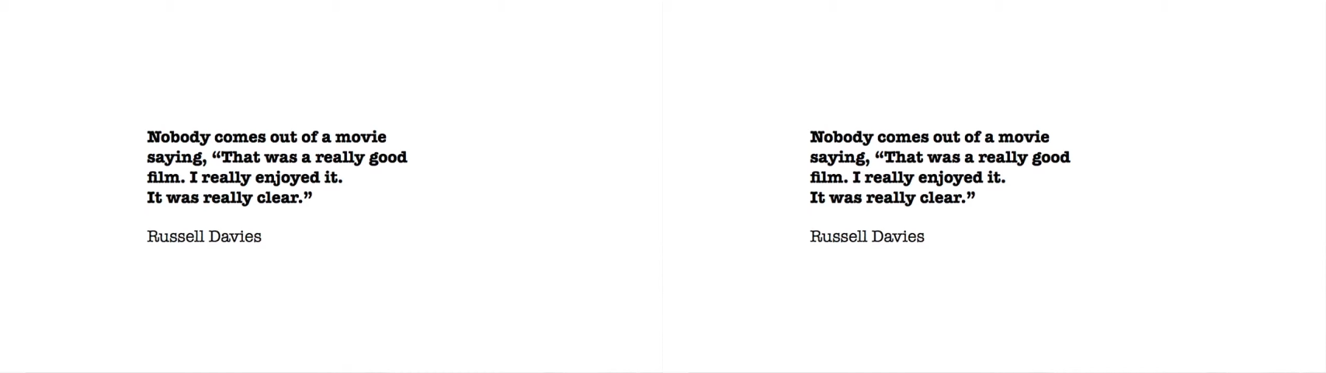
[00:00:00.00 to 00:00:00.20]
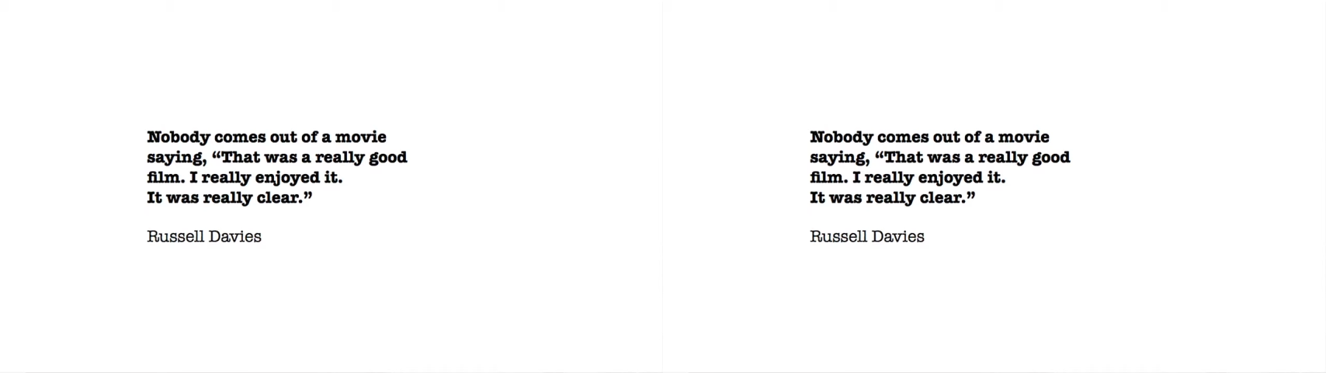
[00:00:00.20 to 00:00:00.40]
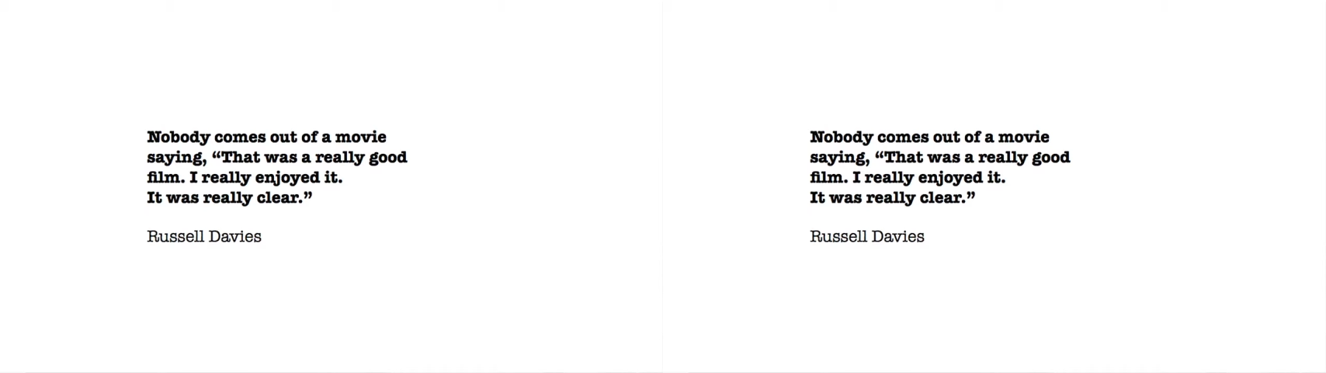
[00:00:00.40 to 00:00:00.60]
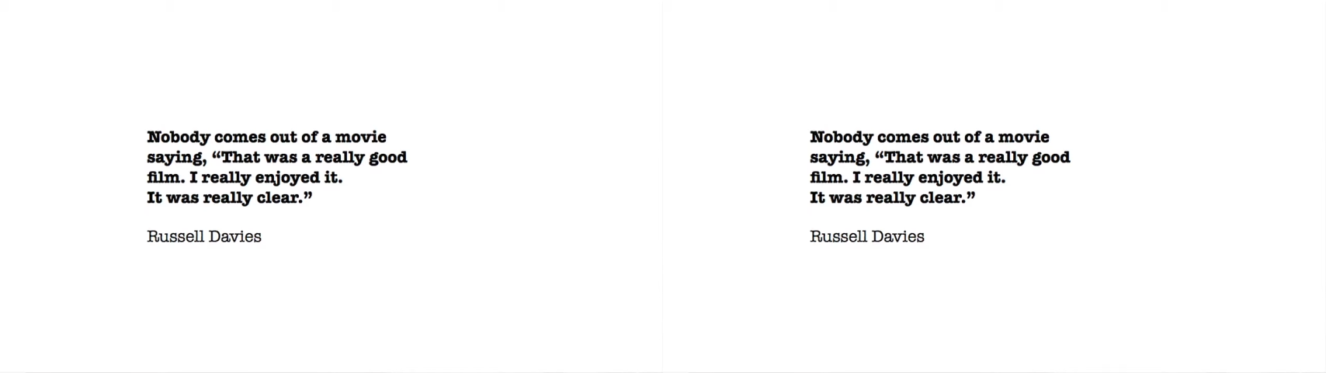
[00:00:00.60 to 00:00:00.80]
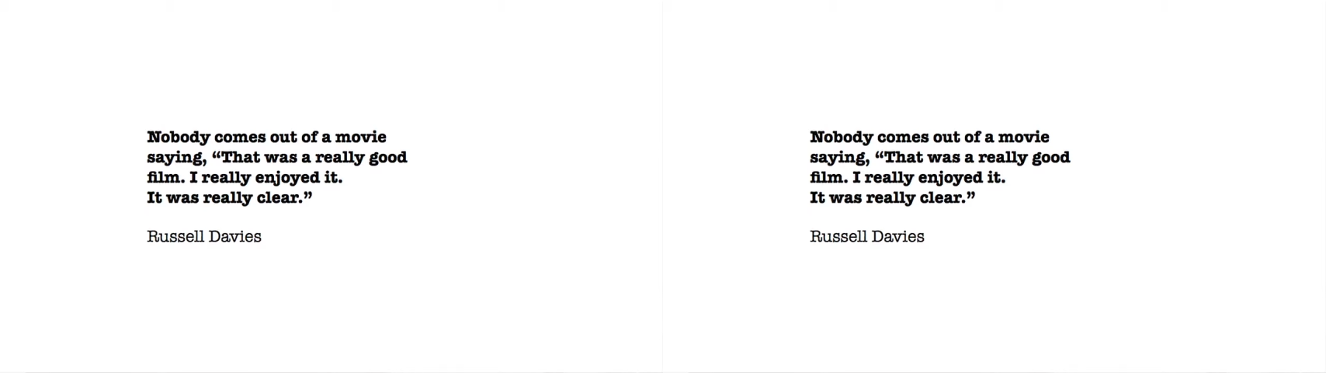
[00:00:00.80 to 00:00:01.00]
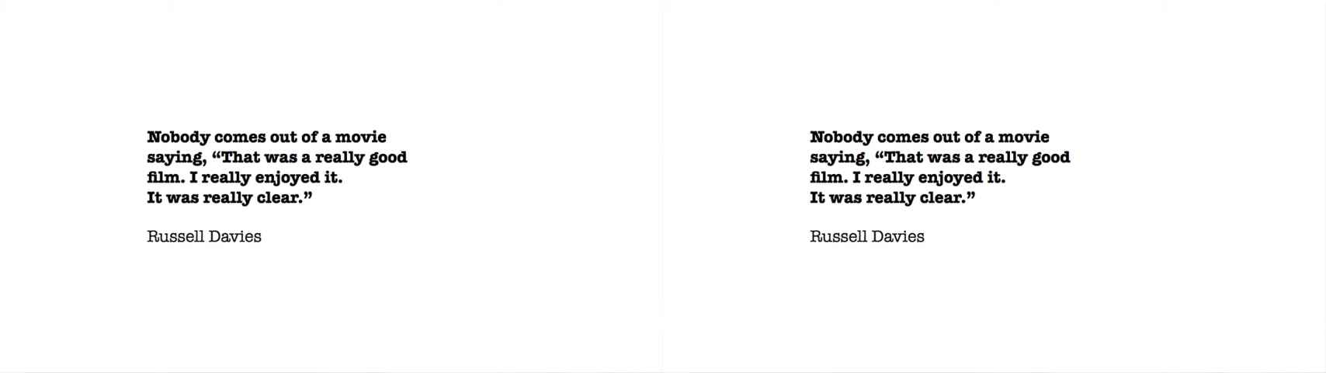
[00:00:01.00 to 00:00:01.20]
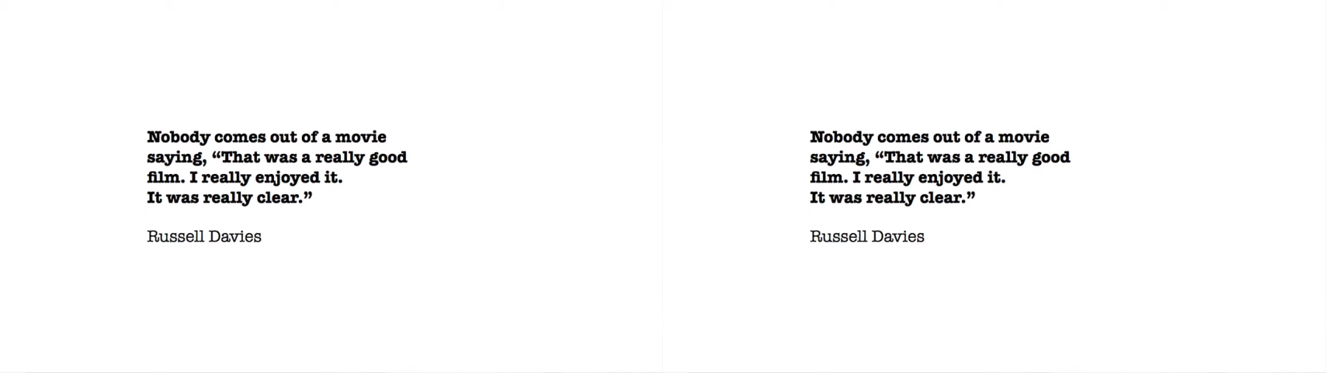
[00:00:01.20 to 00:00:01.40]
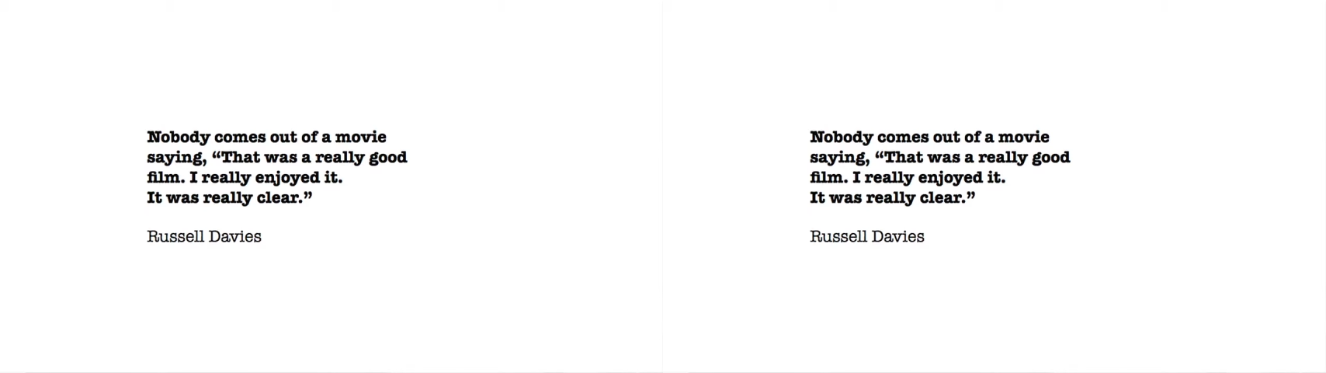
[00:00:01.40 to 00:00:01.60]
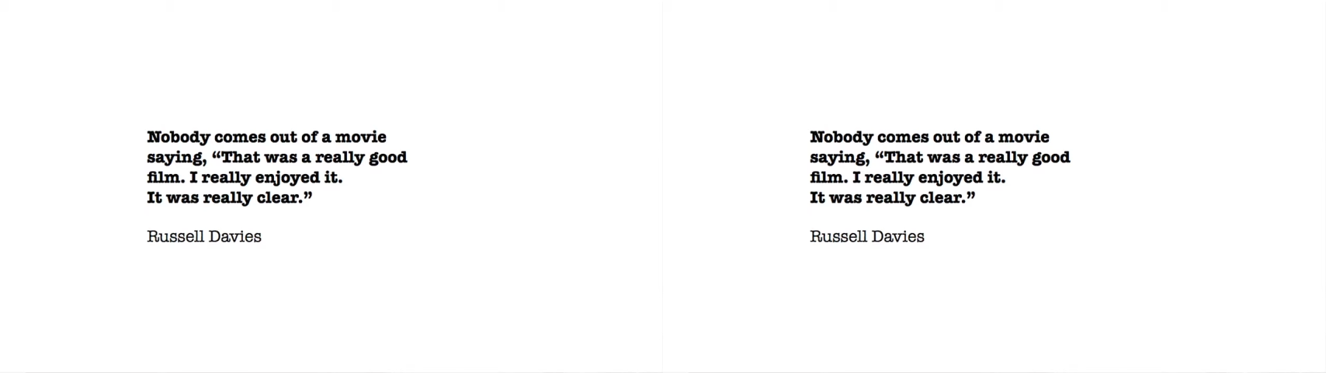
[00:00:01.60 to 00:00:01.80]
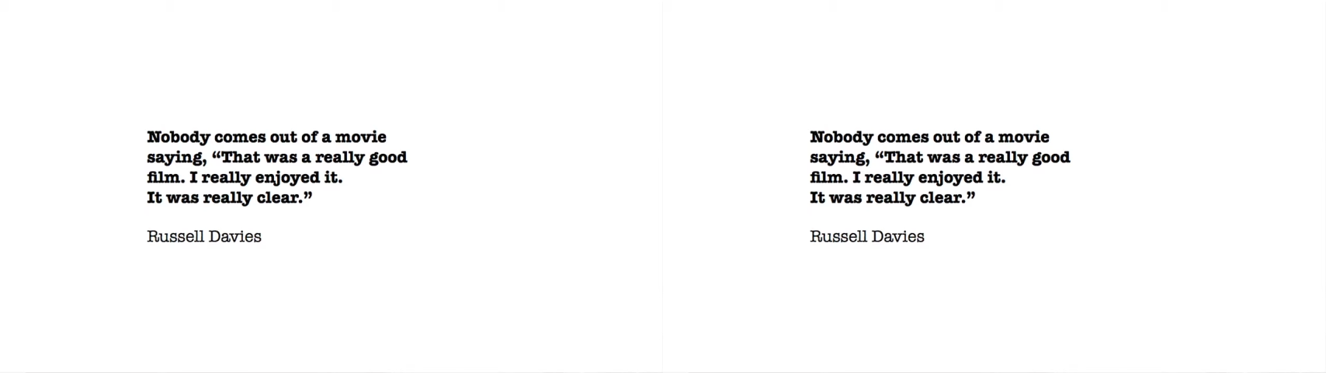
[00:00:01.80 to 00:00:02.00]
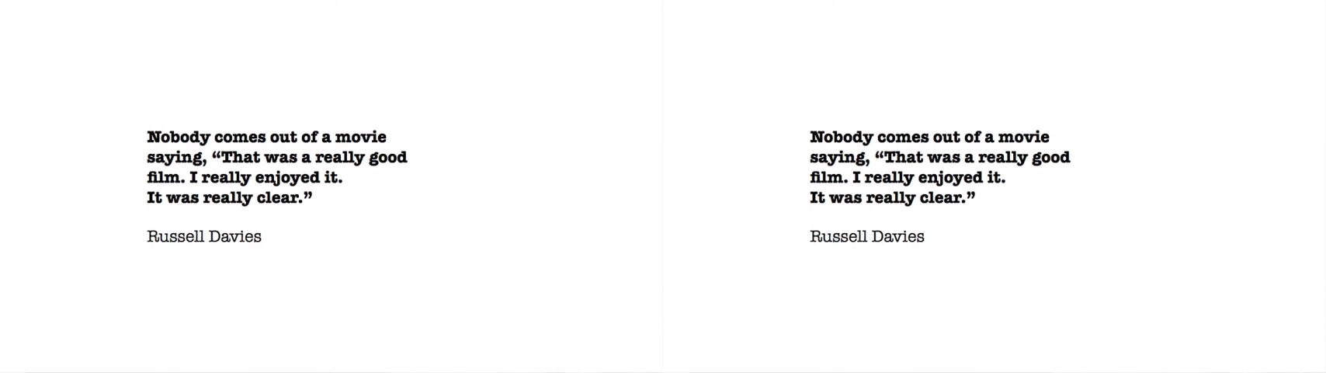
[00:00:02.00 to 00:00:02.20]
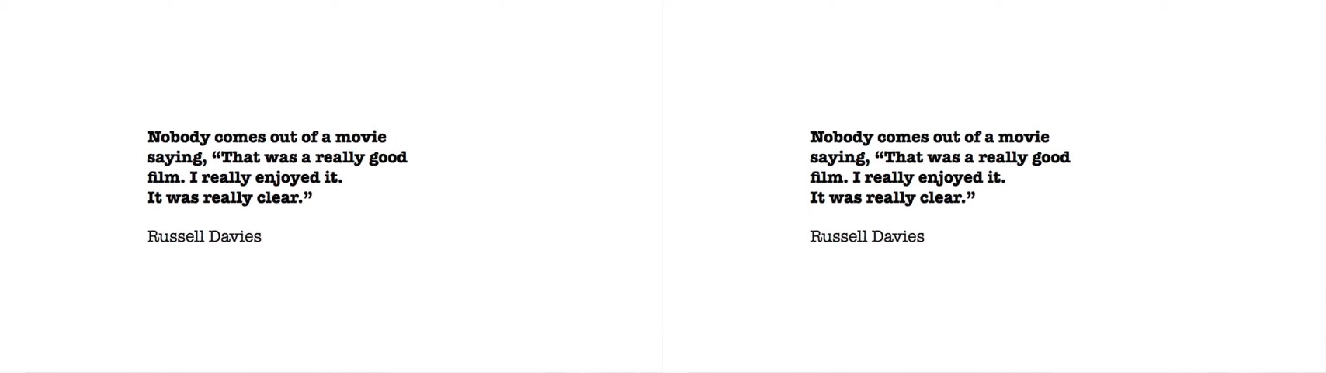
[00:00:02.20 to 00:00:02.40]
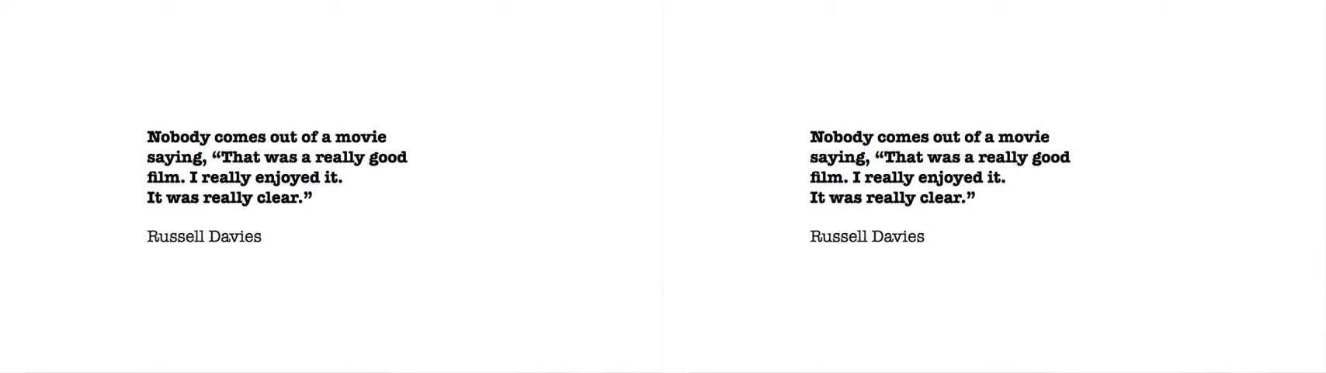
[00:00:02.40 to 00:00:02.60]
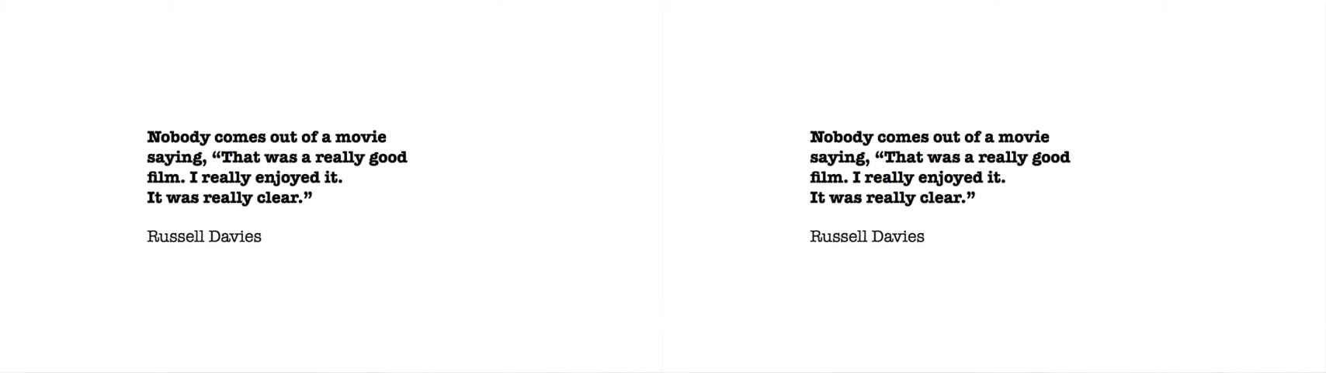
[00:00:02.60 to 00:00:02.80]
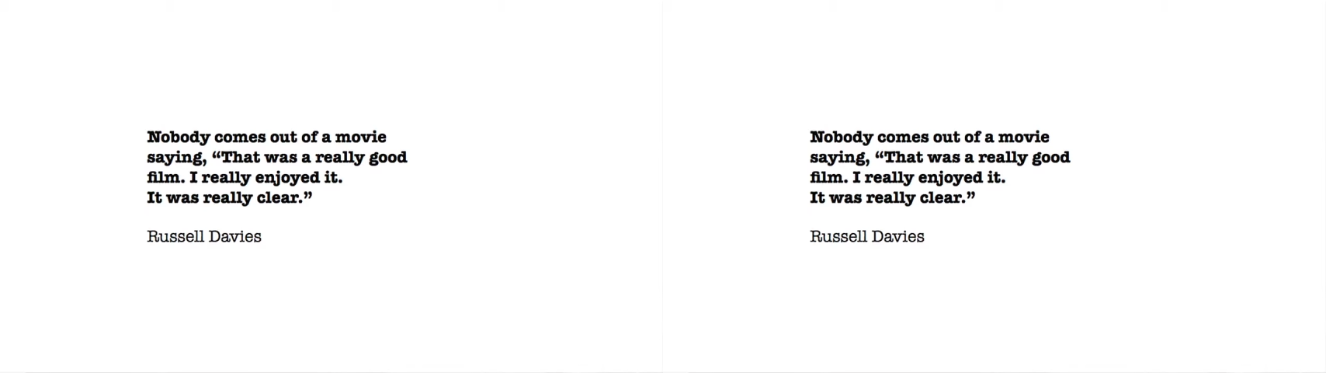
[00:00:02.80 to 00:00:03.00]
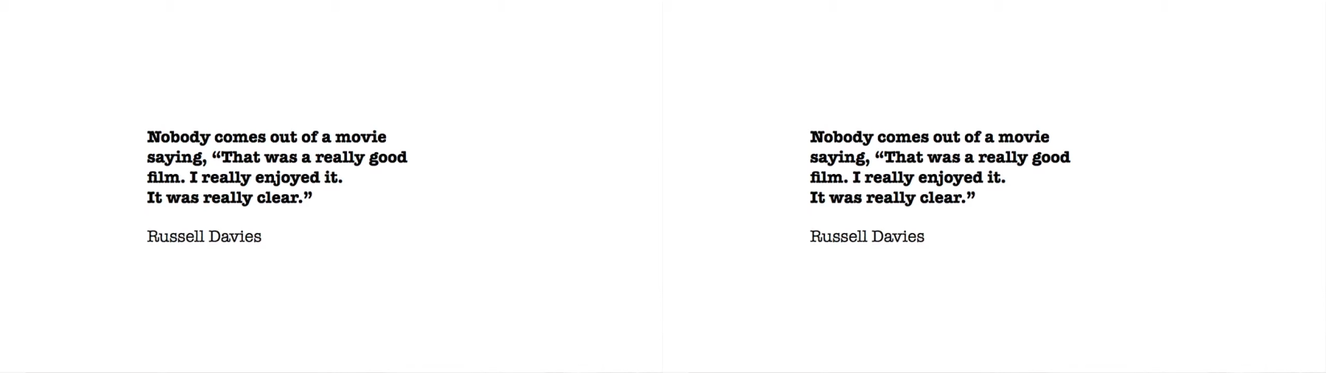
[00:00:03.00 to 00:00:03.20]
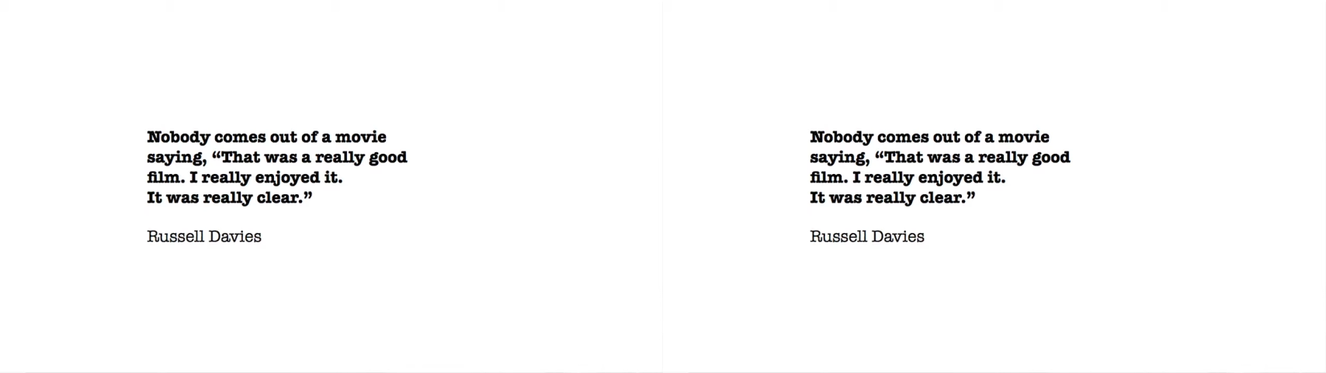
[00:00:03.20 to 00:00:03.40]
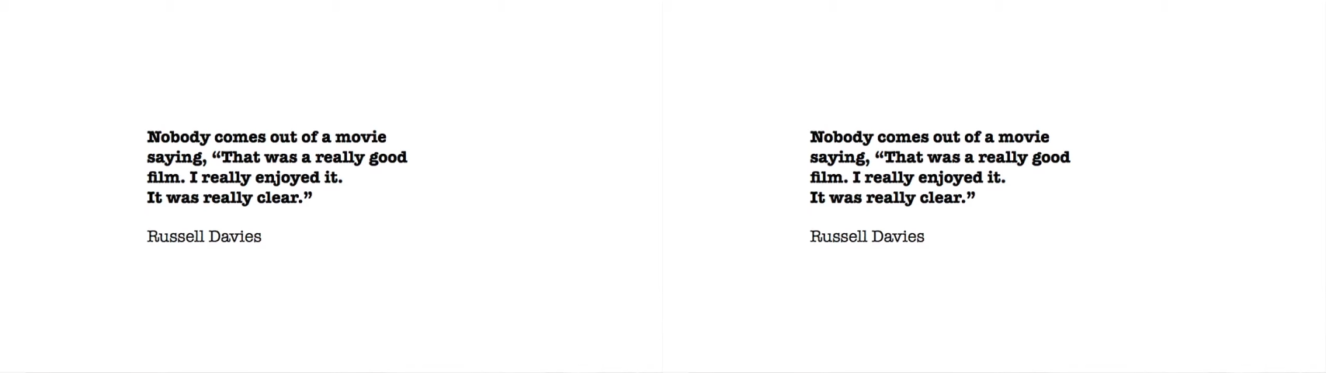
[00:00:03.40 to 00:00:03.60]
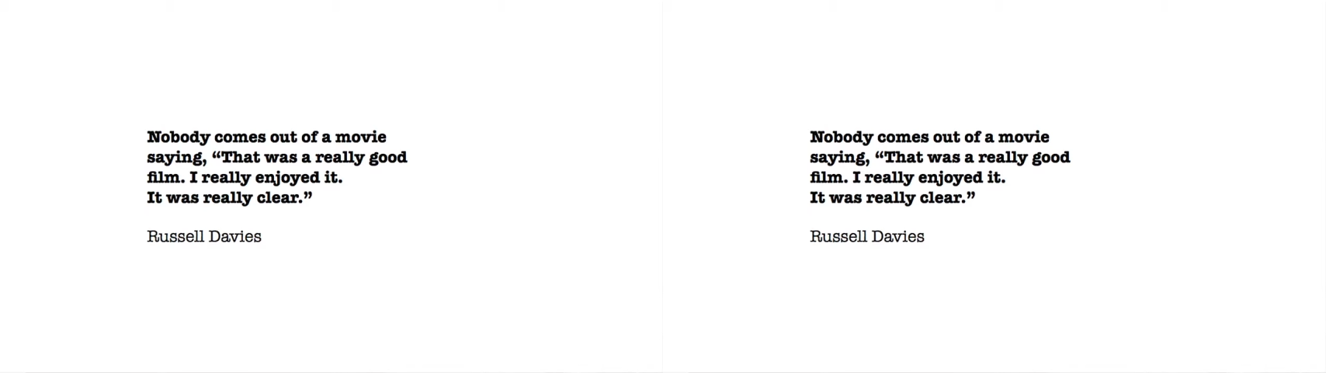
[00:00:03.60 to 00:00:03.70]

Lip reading: Nobody's mouth can be seen.